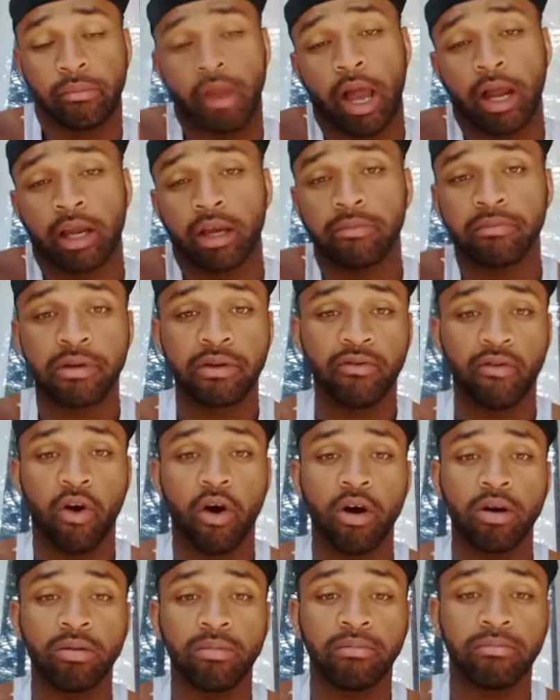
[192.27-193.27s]
I could be
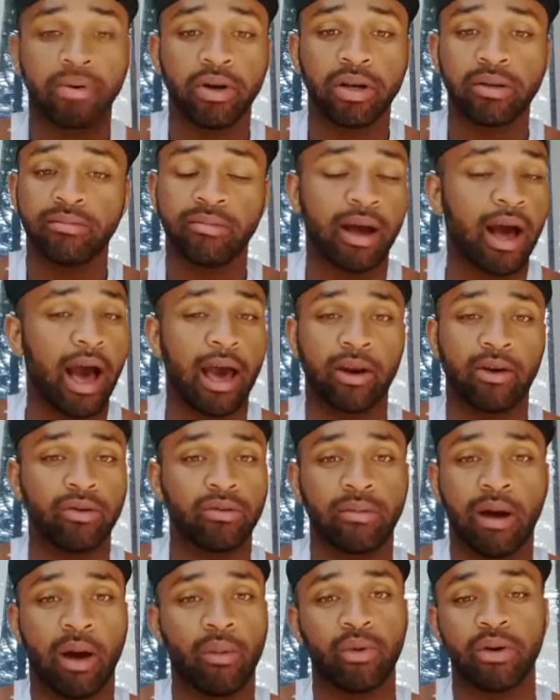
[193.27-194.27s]
wrong, but I
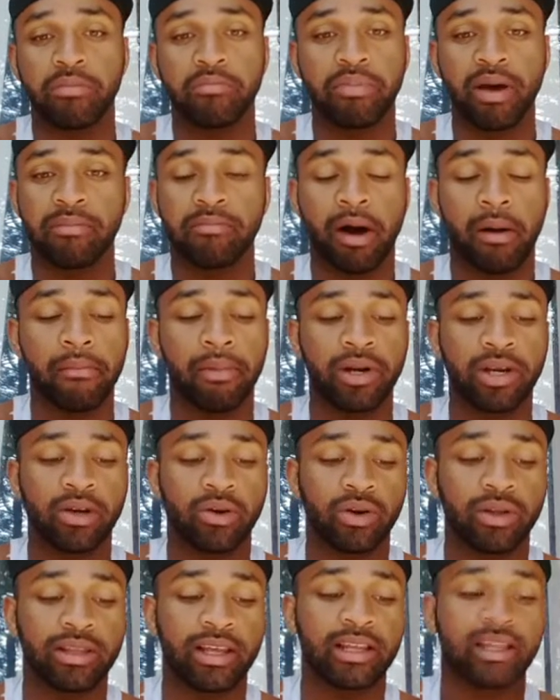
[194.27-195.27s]
wouldn't bet my money
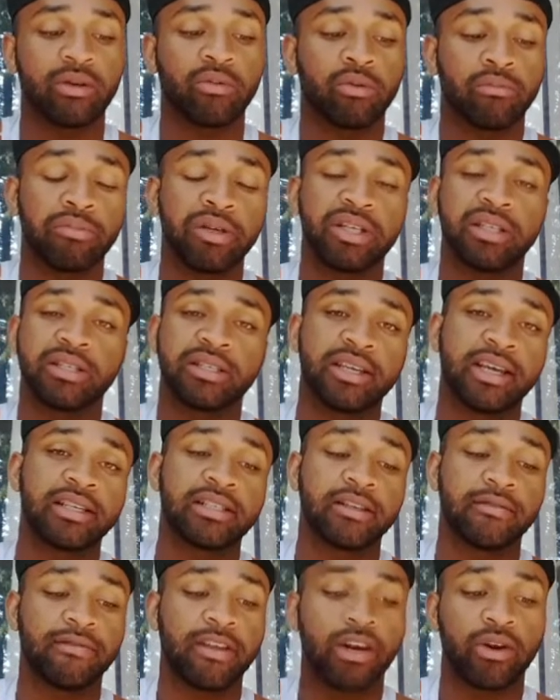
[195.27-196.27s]
on it that they would beat the
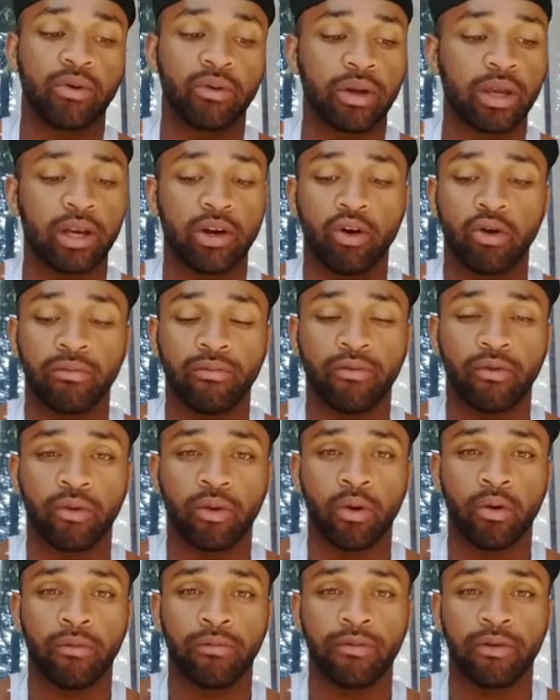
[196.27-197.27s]
Saints if they don't get home
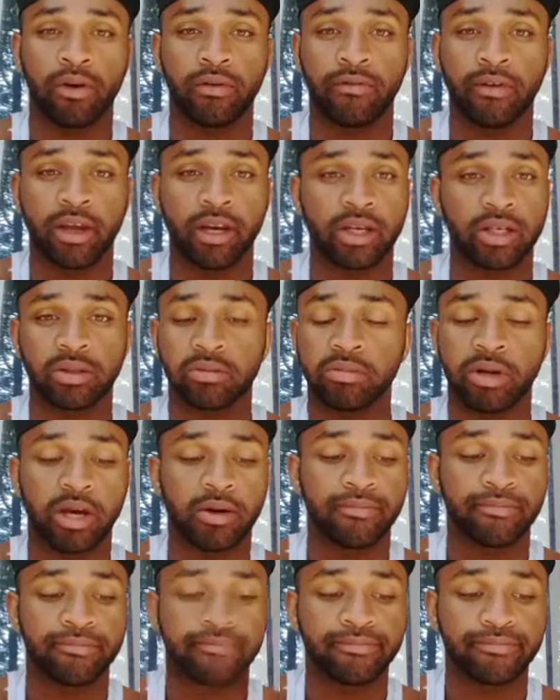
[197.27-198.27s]
field advantage.
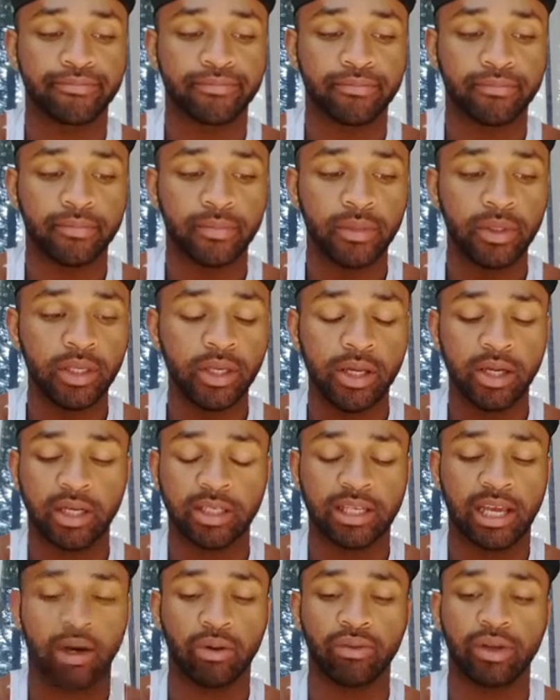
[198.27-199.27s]
No,
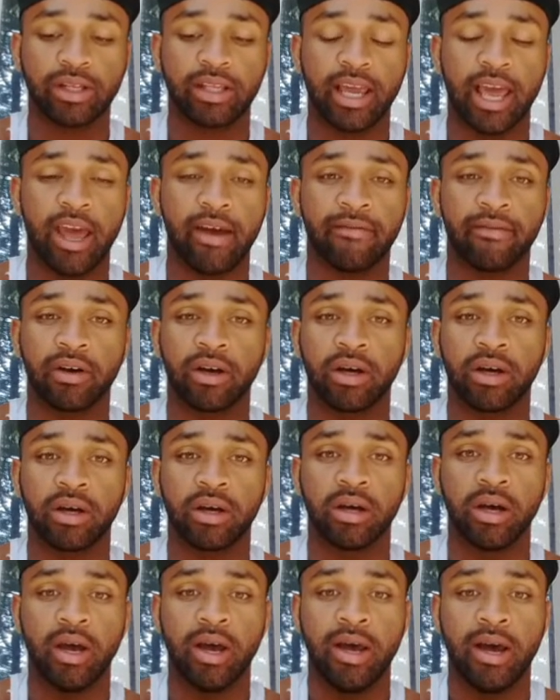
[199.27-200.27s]
because I don't think they have
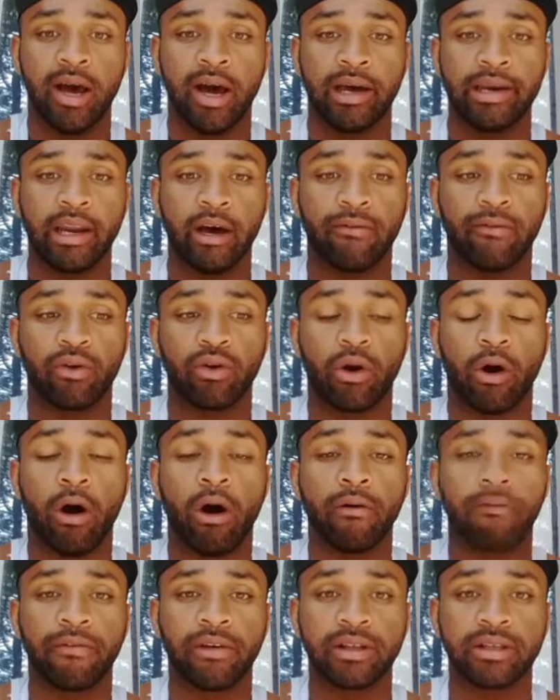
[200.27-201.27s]
enough on
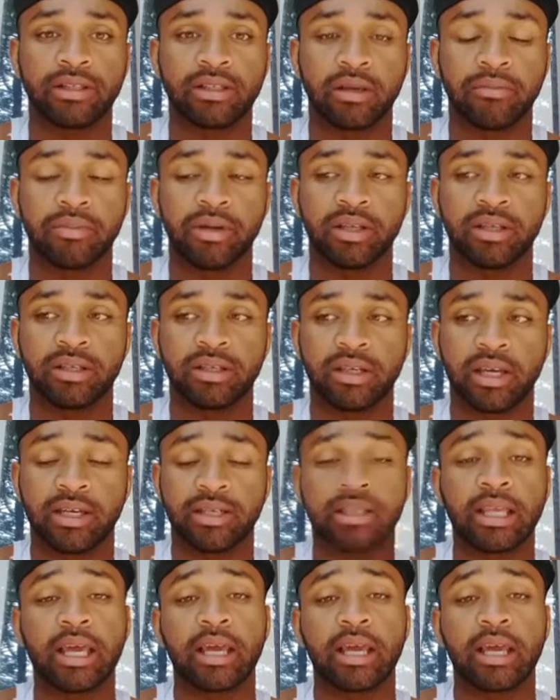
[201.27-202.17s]
offense to beat the Saints.